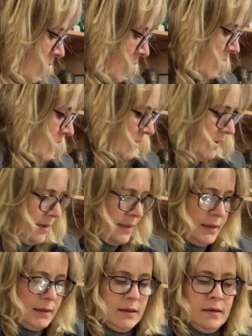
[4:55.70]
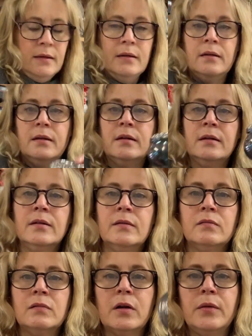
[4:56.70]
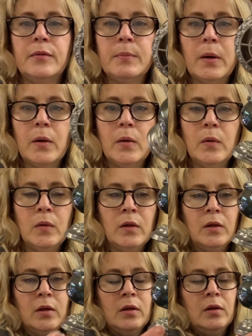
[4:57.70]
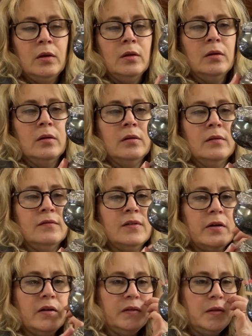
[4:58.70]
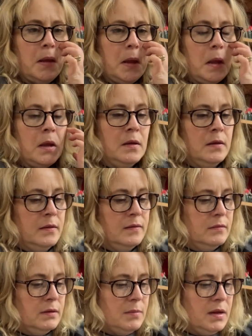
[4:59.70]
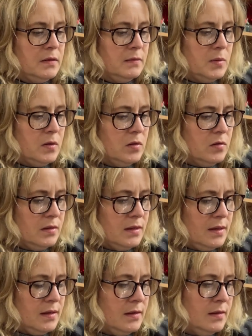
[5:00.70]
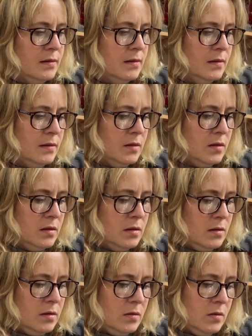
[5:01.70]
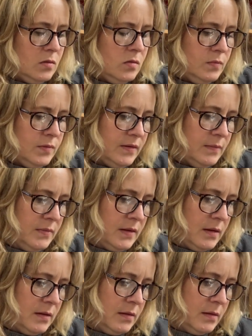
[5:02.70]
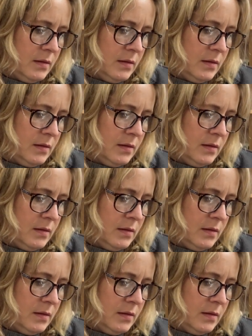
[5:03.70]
There's a little rose bowl vase thing. Is there any maker's mark on there? Oh, something.